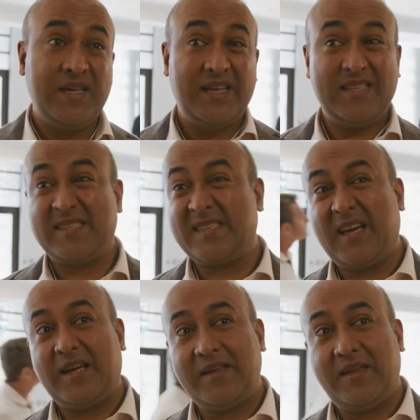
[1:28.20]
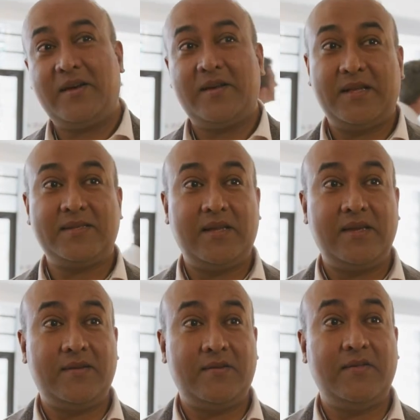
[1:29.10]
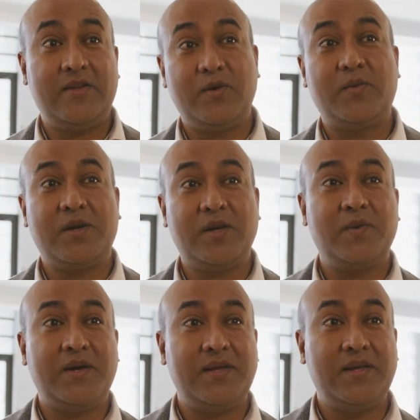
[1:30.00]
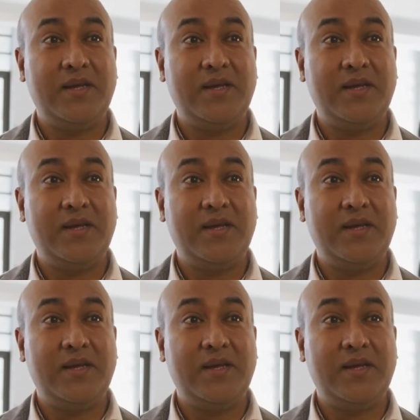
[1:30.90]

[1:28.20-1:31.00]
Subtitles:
it's Saad here that's like, you know, that you're working with.